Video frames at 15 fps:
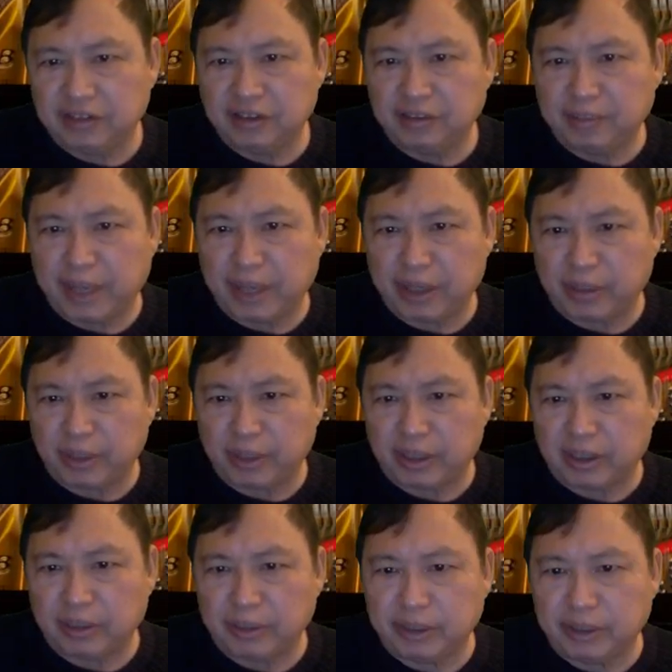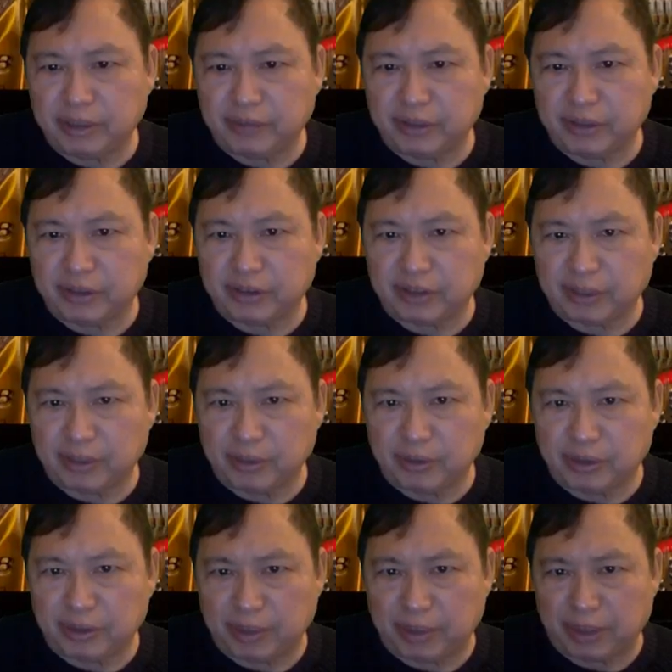by the way, a little bit different because I'm using a
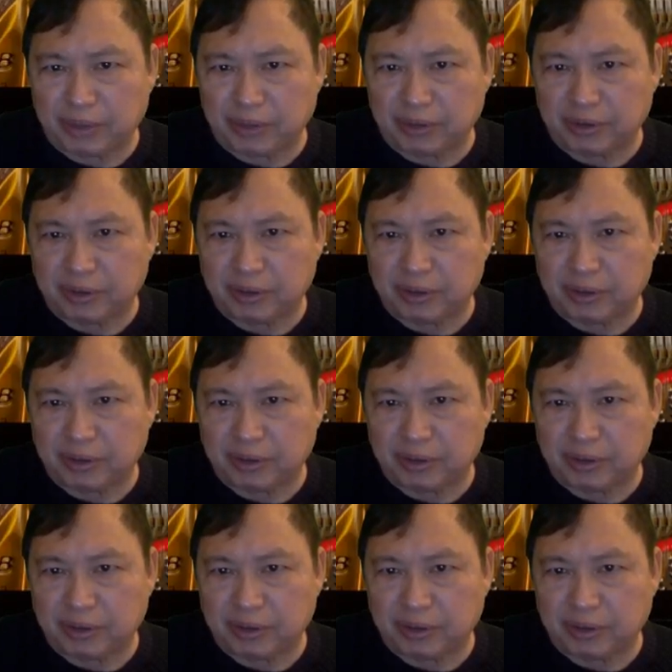browser.